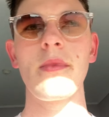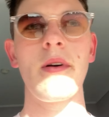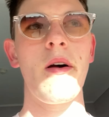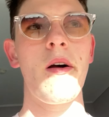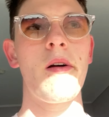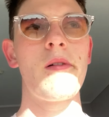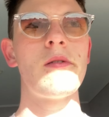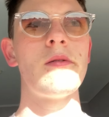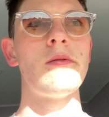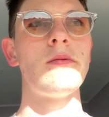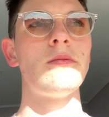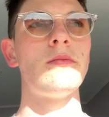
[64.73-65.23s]

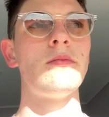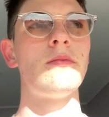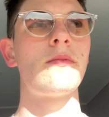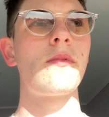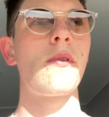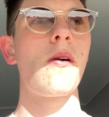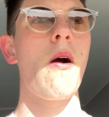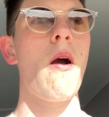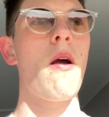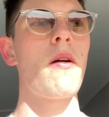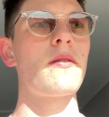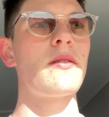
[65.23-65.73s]
Oh,
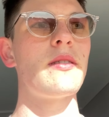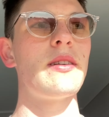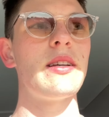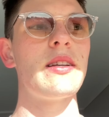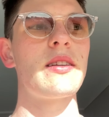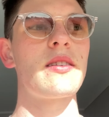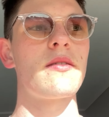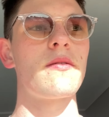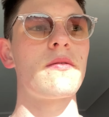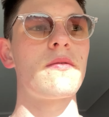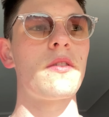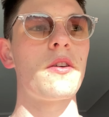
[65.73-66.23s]
it's a
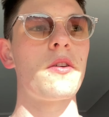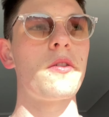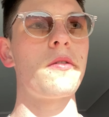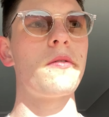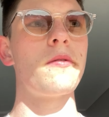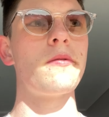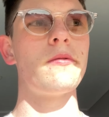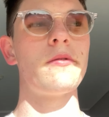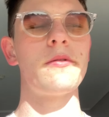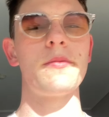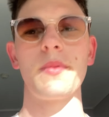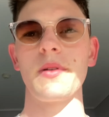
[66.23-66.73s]
decent view.
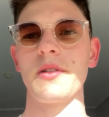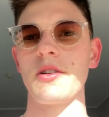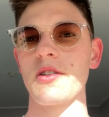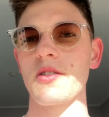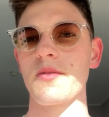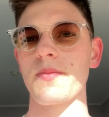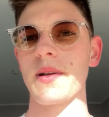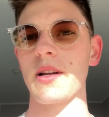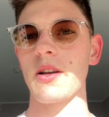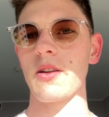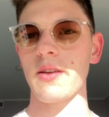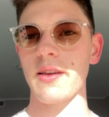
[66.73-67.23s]
We've been,
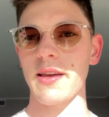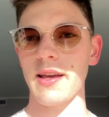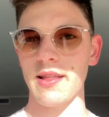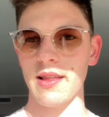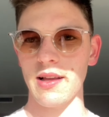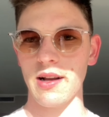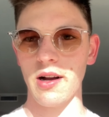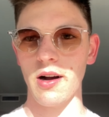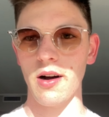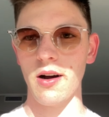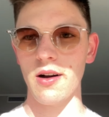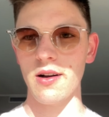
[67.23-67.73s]
just been looking at the
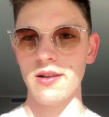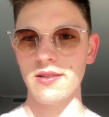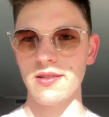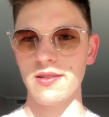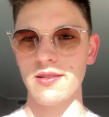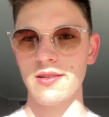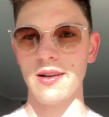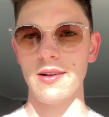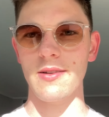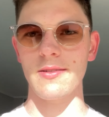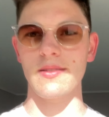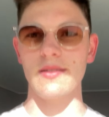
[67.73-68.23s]
cars
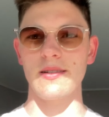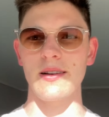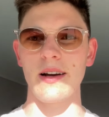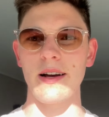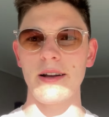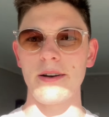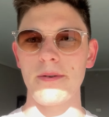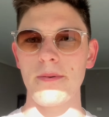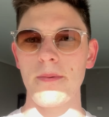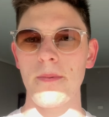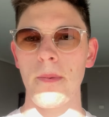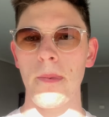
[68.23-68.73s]

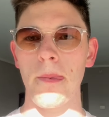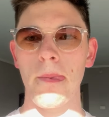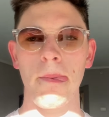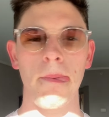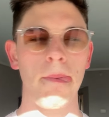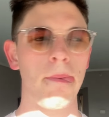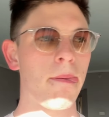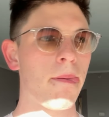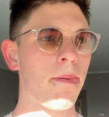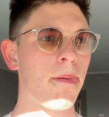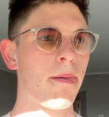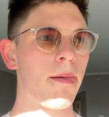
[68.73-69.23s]
outside.
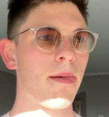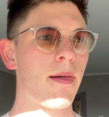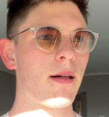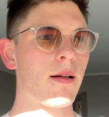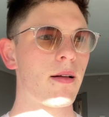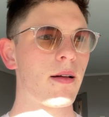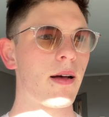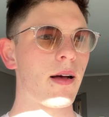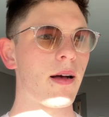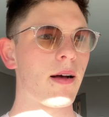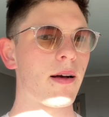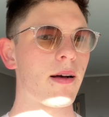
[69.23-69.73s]

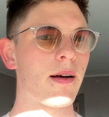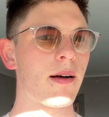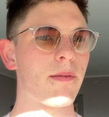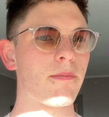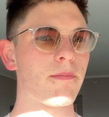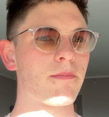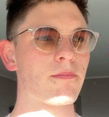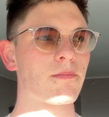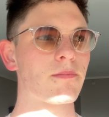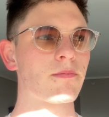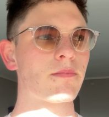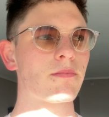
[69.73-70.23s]

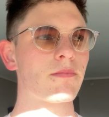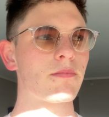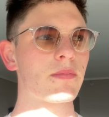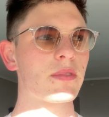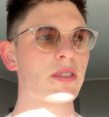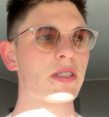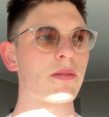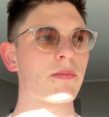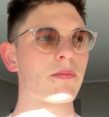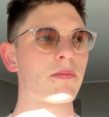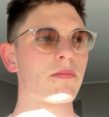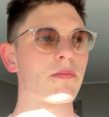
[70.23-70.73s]
Um,
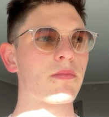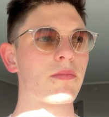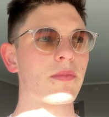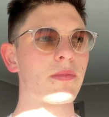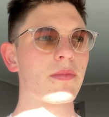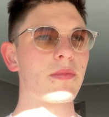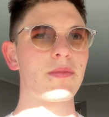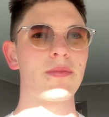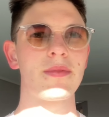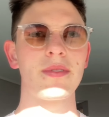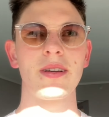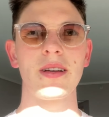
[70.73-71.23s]

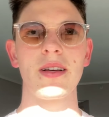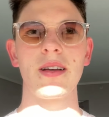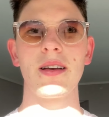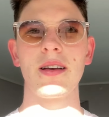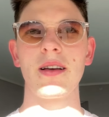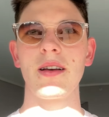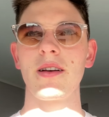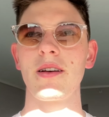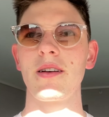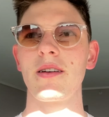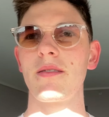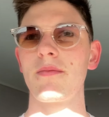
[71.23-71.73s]

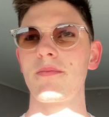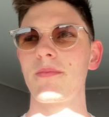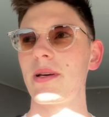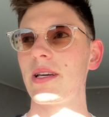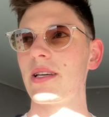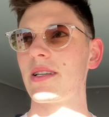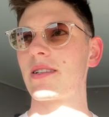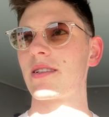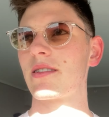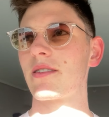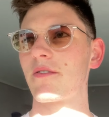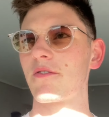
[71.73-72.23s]
some
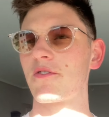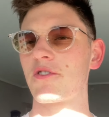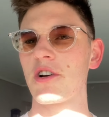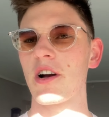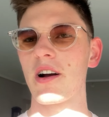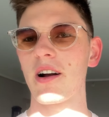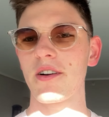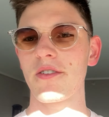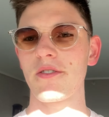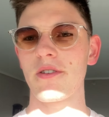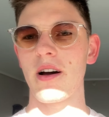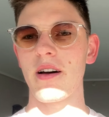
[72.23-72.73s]
pieces of
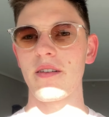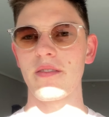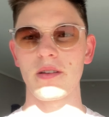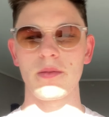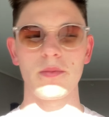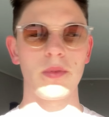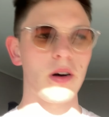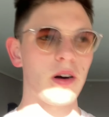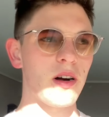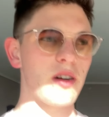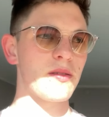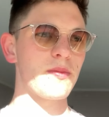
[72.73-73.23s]
junk driving
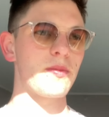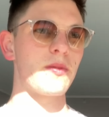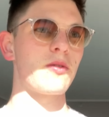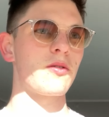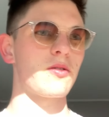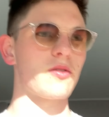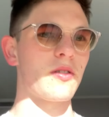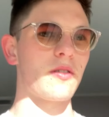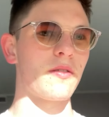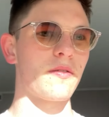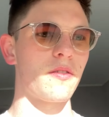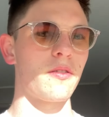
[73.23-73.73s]
past, but
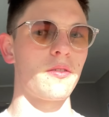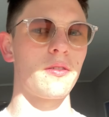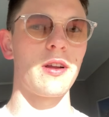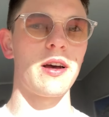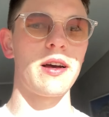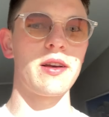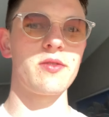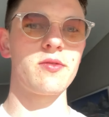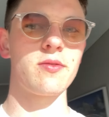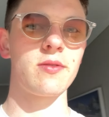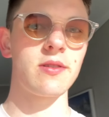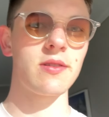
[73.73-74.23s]
also a few
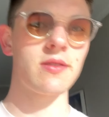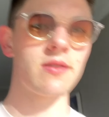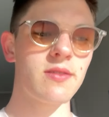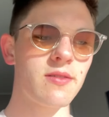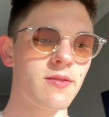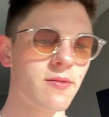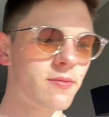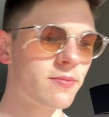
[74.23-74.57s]
nice ones.